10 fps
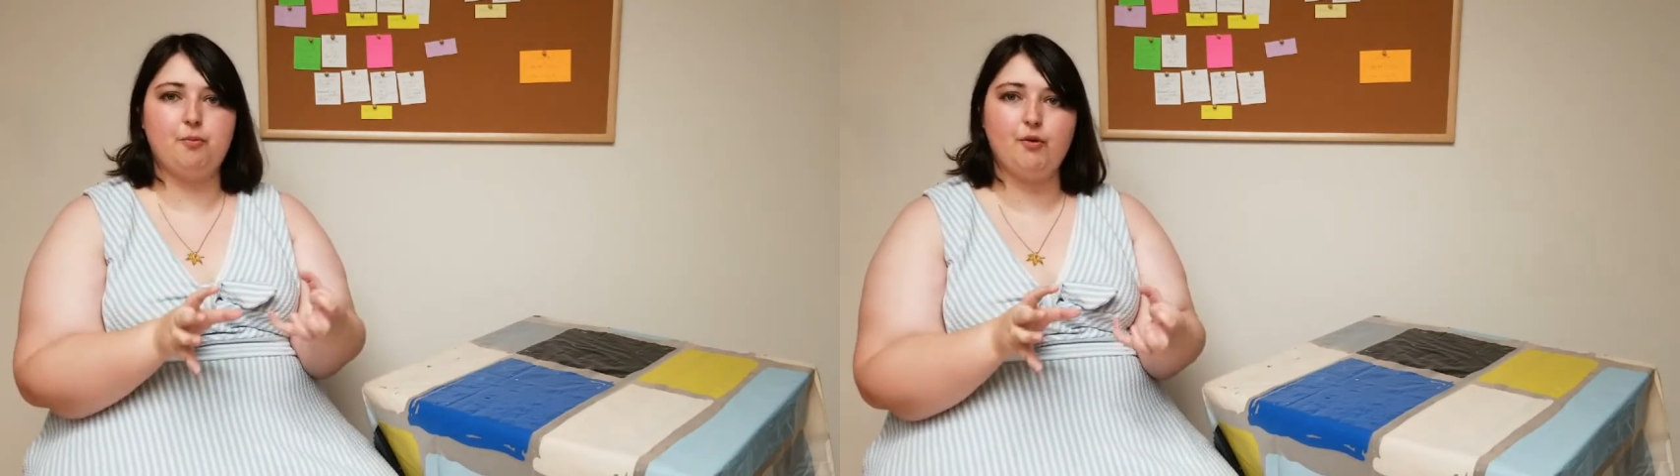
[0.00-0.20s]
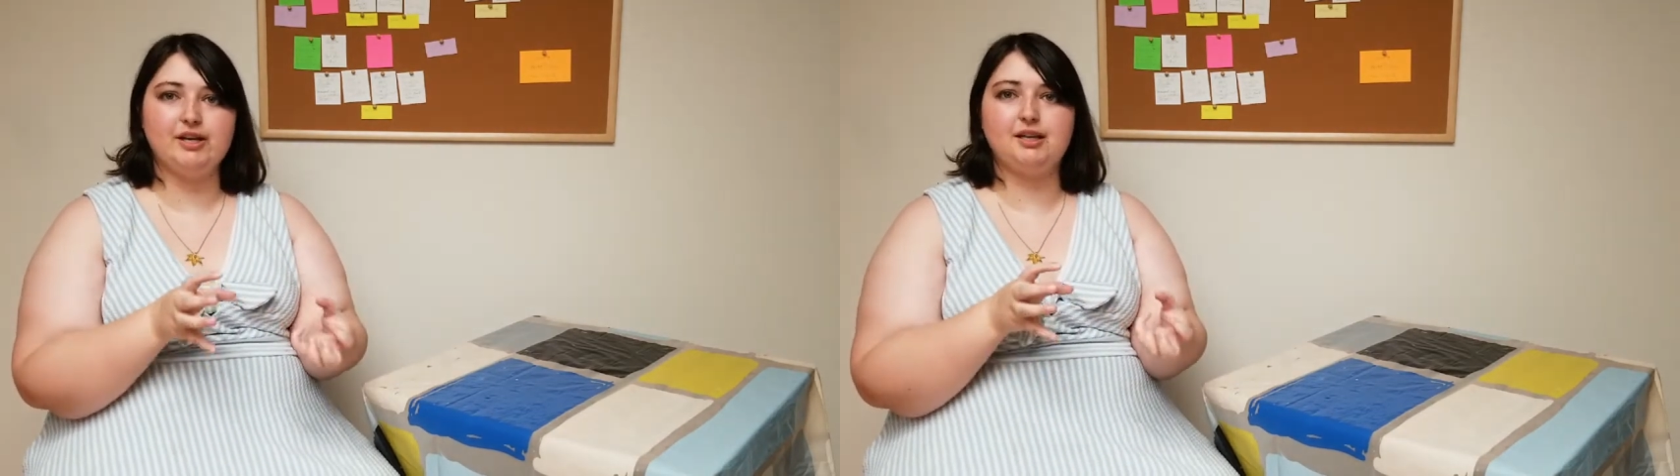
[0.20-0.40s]

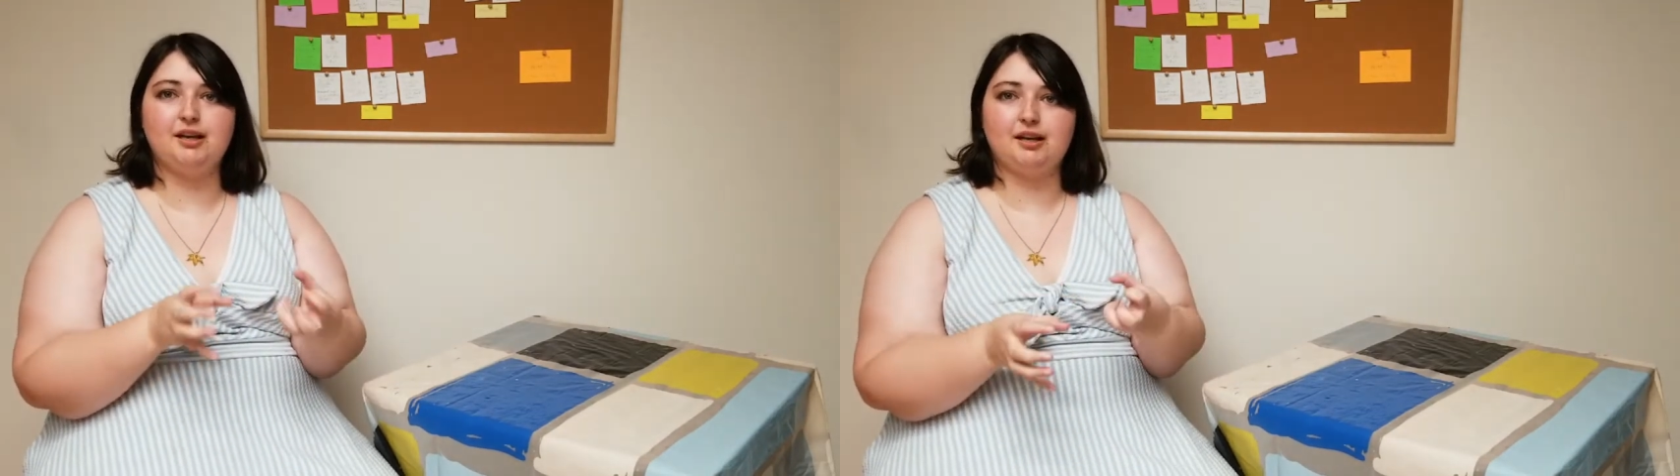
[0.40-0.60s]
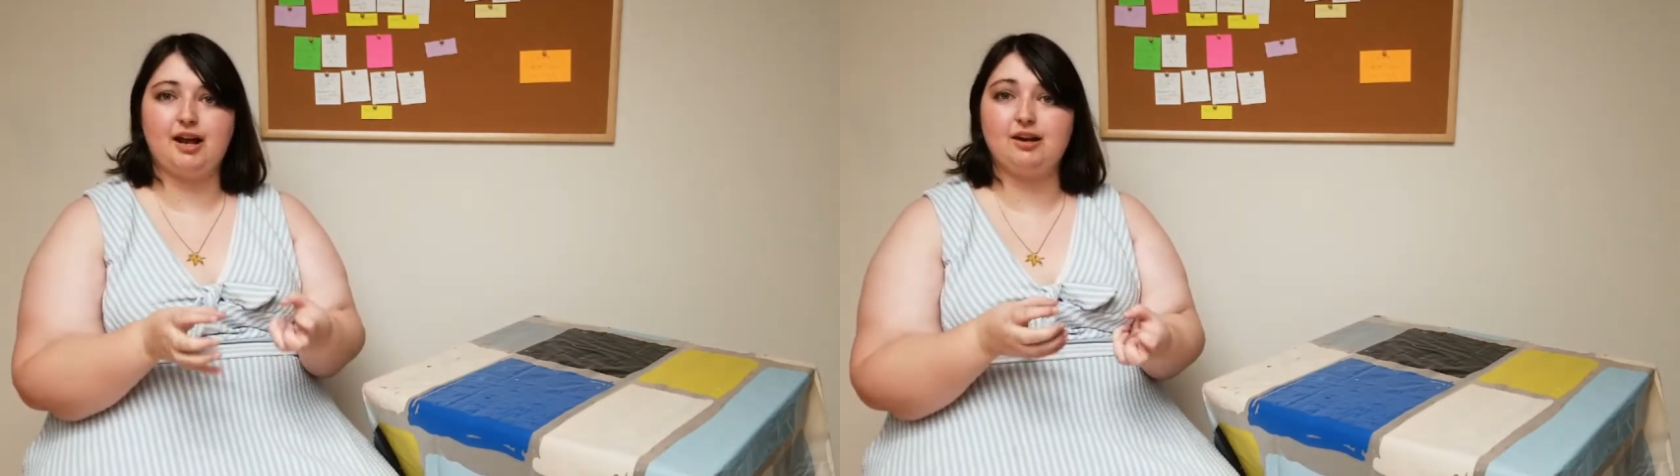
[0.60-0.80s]
points
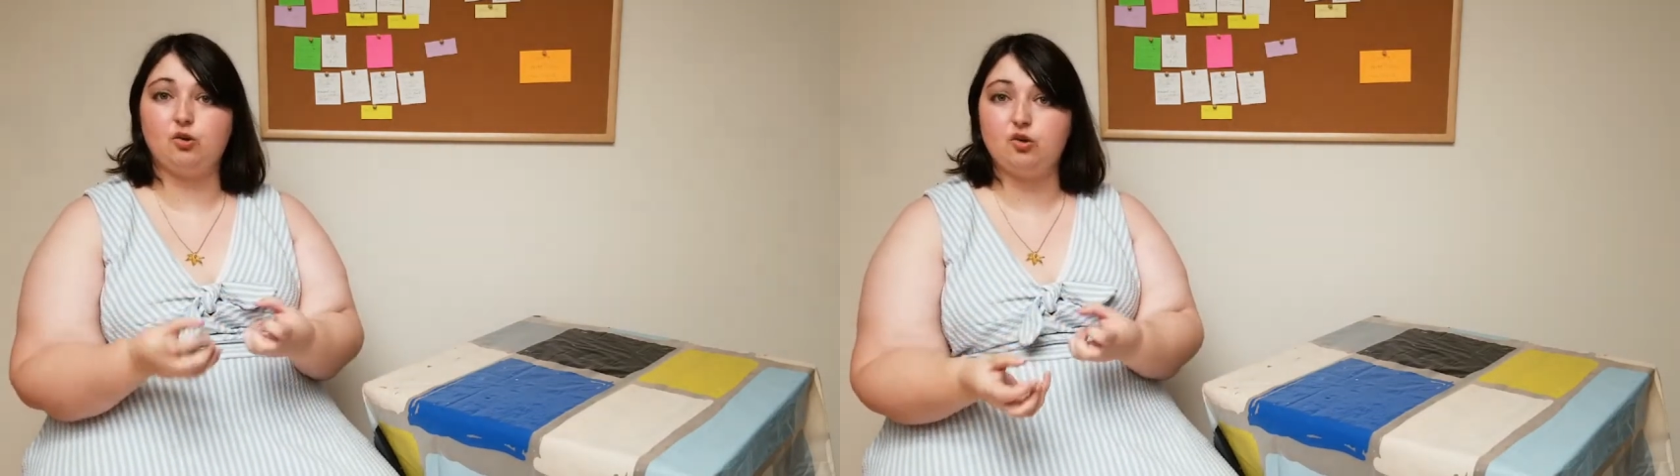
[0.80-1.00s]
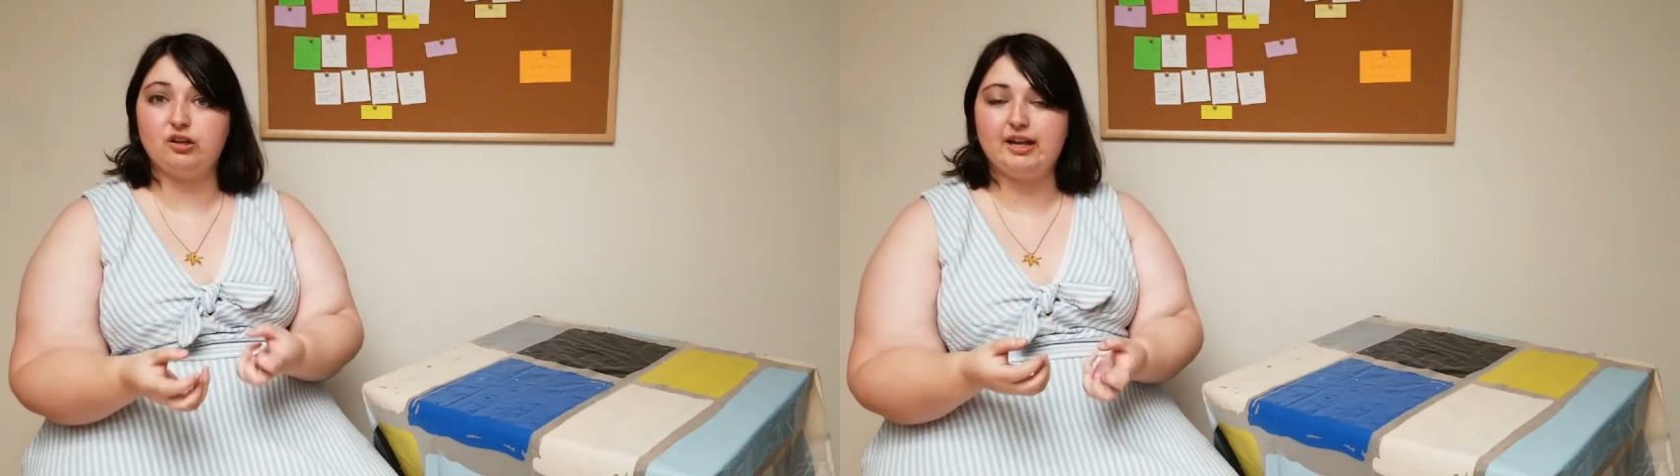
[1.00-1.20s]
can kind of
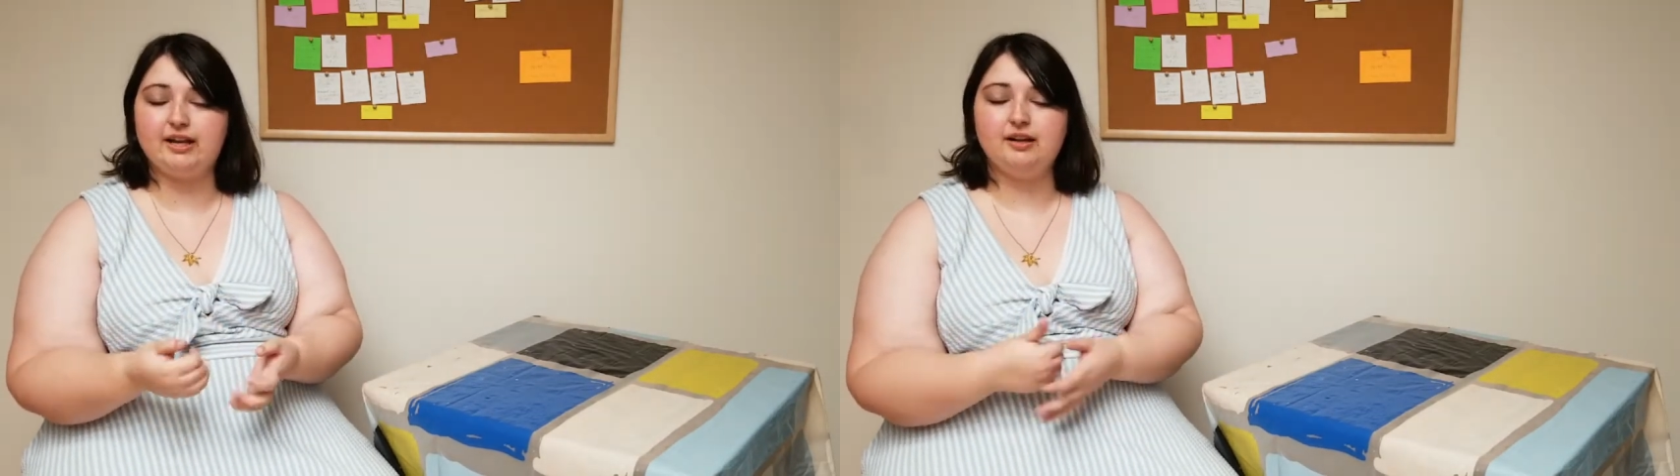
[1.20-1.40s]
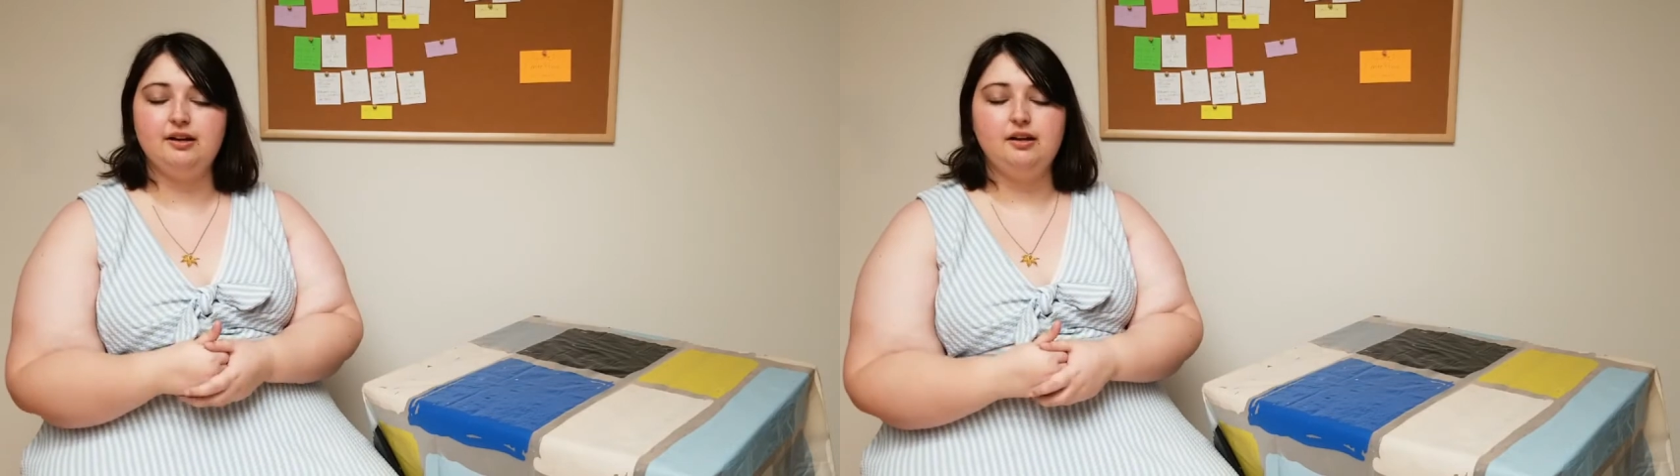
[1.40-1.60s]
look like.